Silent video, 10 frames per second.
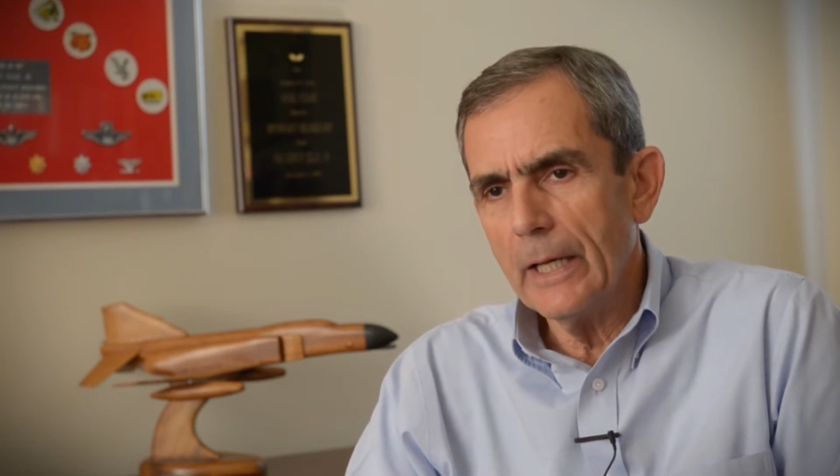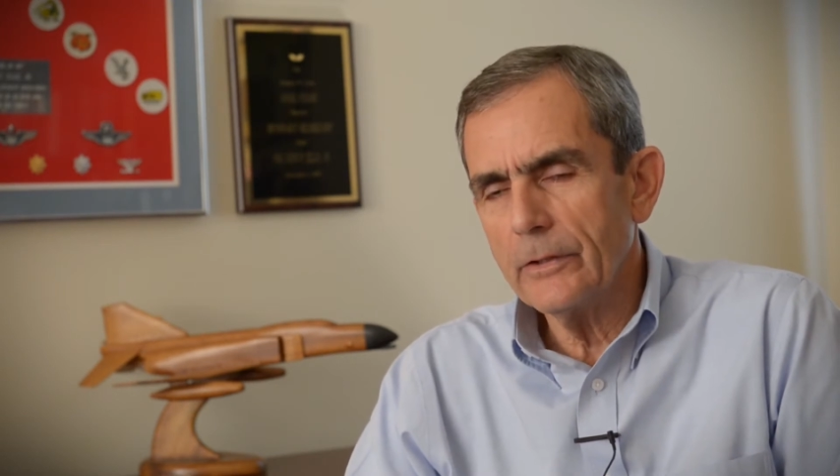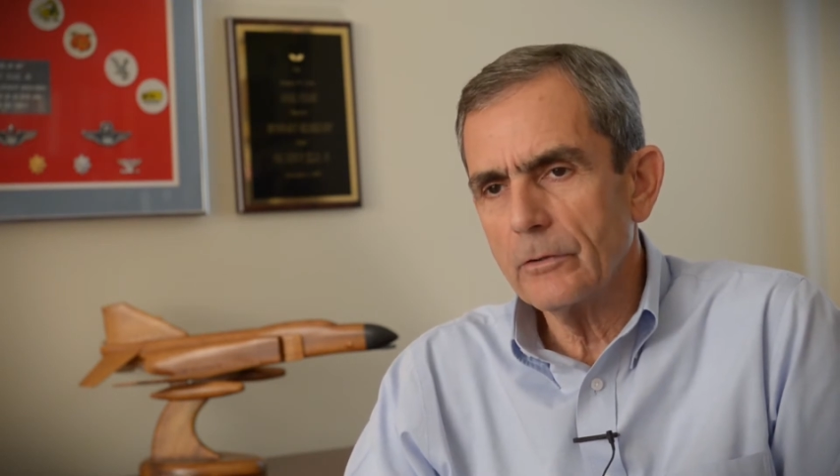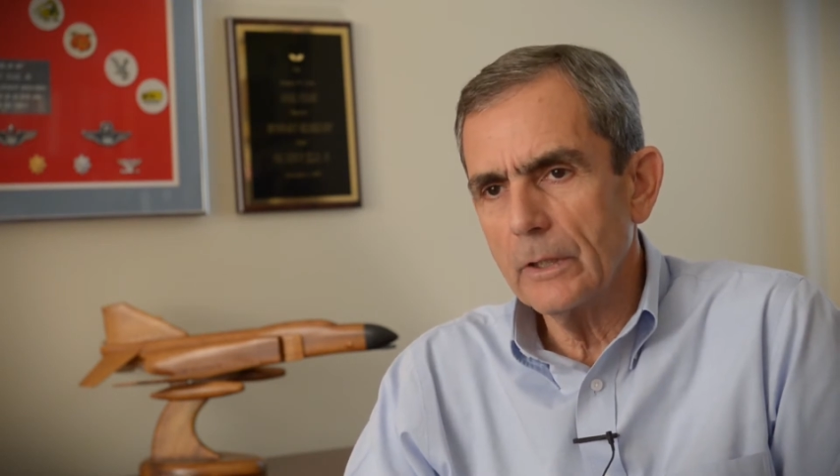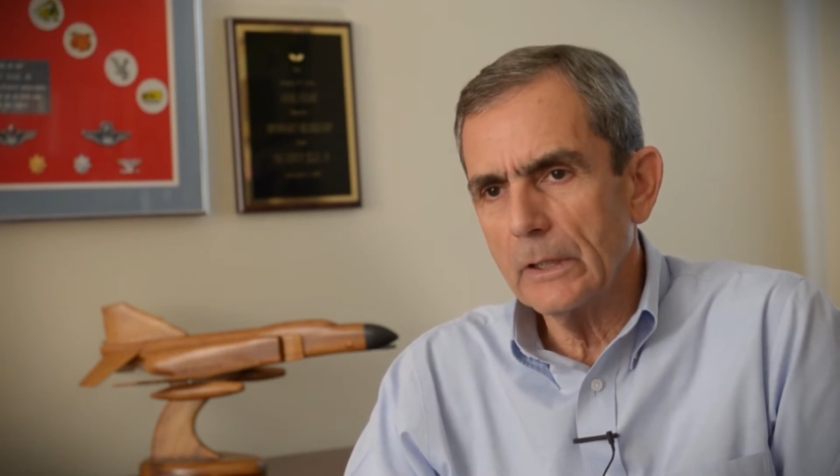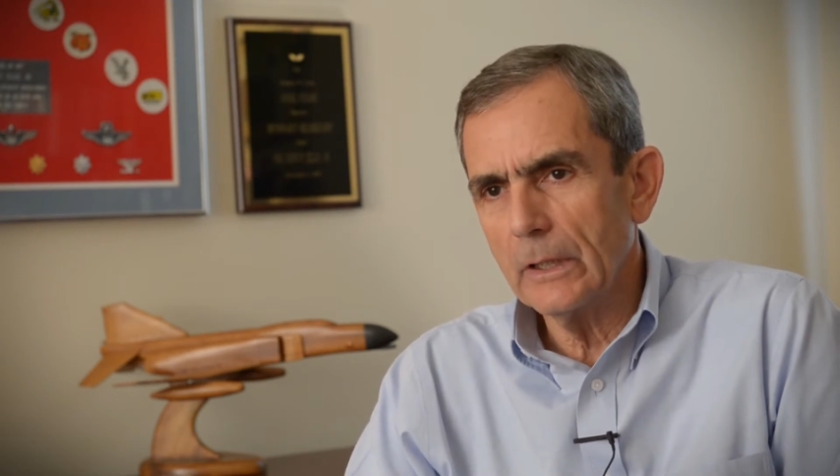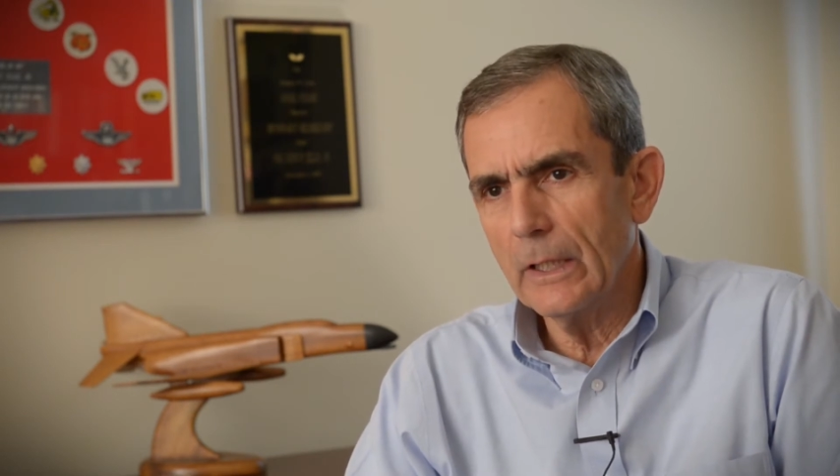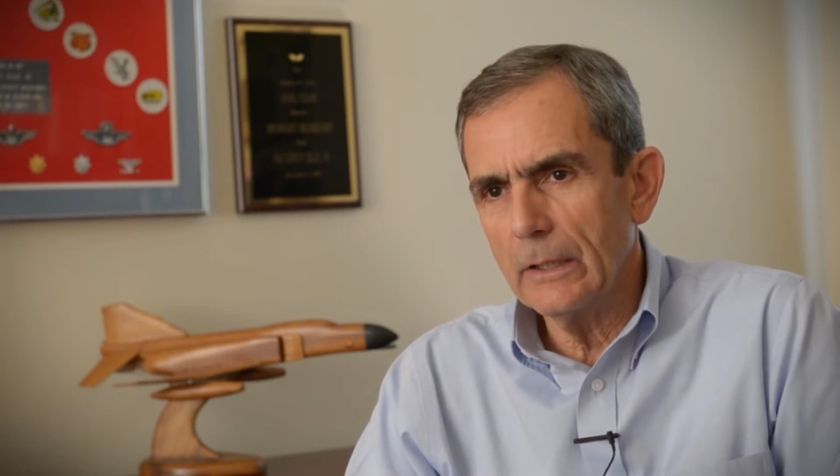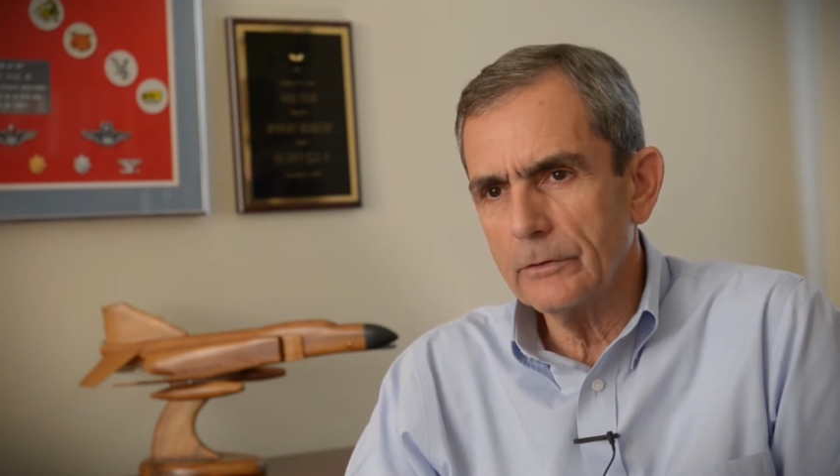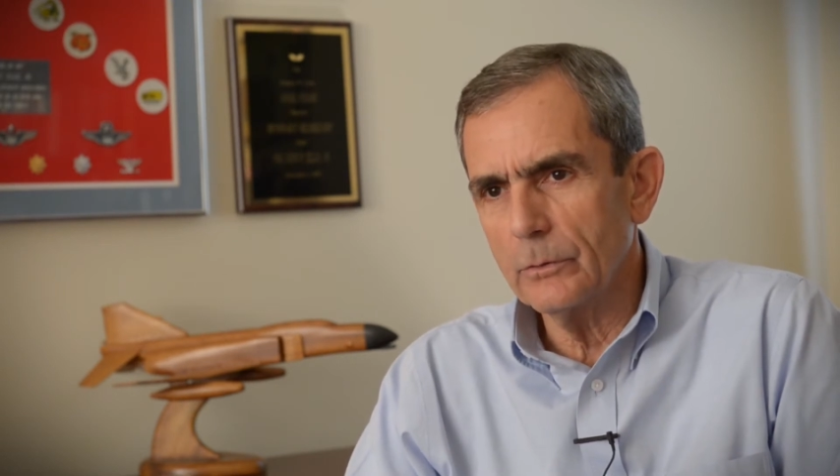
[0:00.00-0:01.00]
8th grade
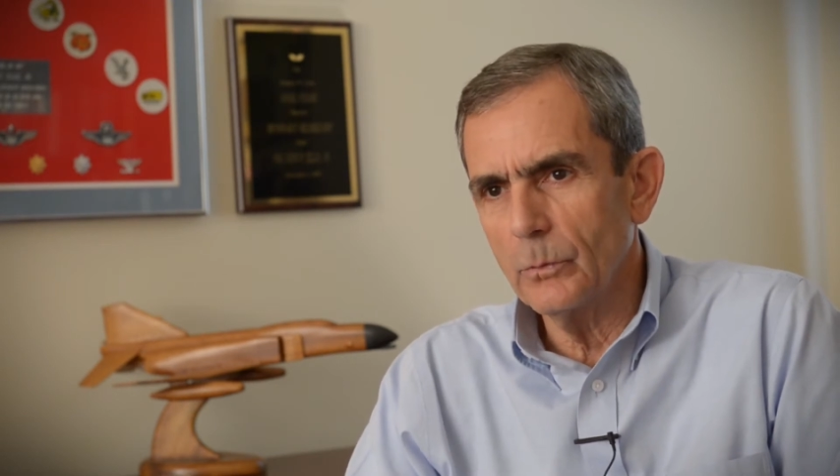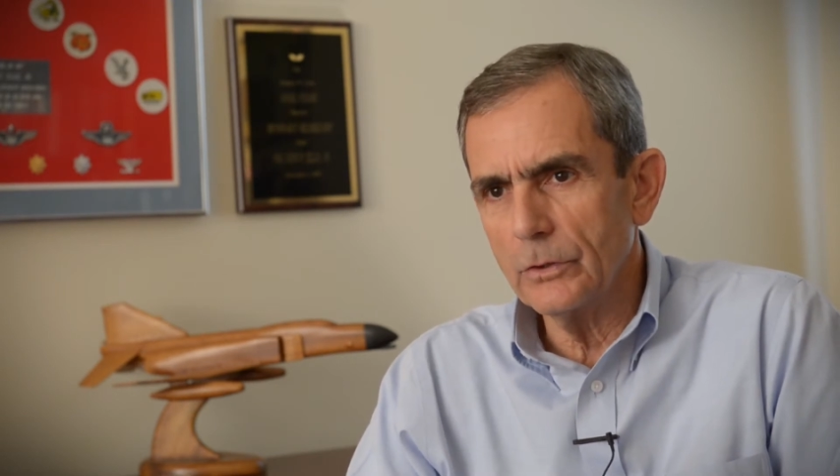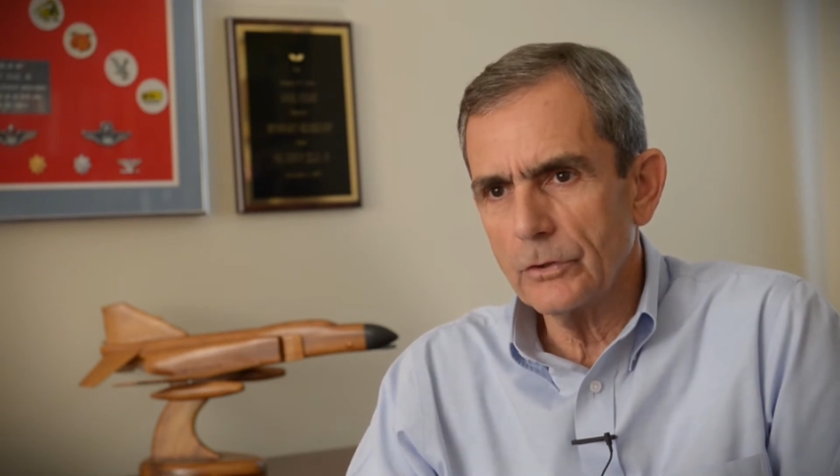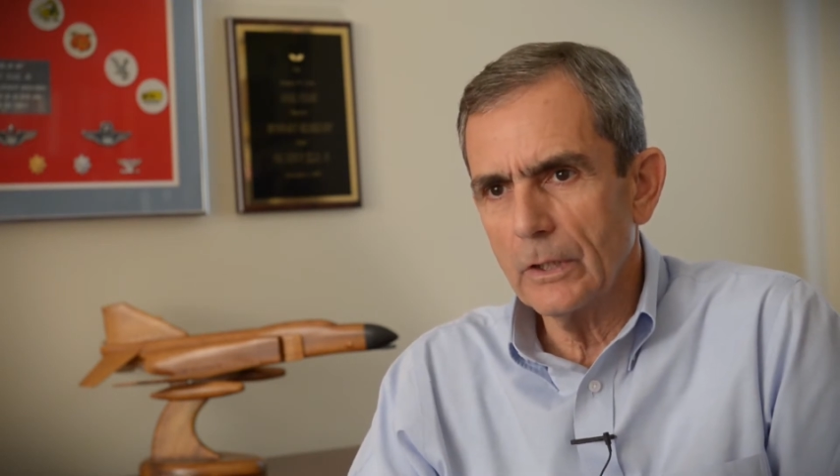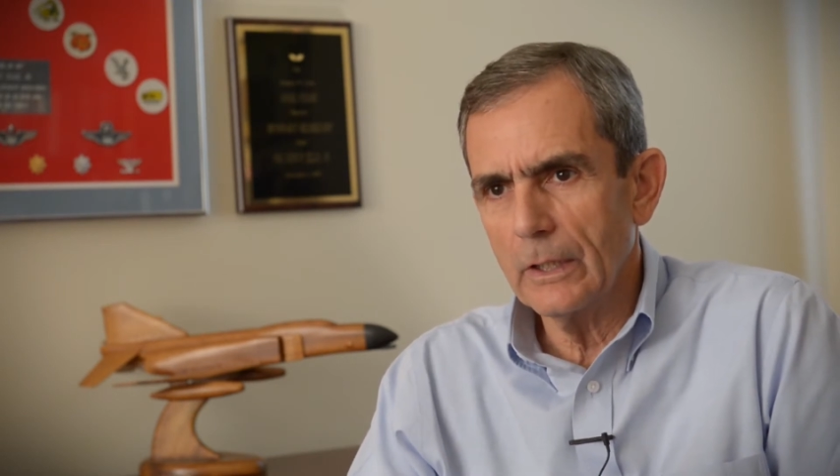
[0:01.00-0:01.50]
class, in which